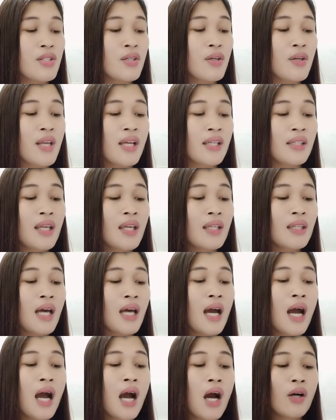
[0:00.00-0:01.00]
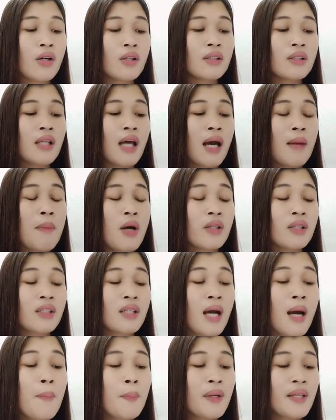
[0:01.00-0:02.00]
collect data about
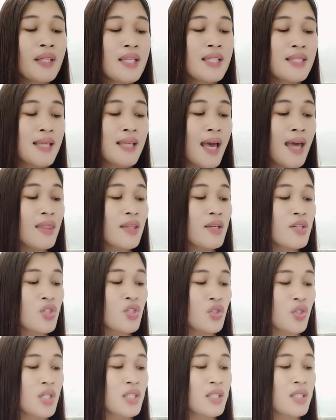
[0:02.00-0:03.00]
companies, industries,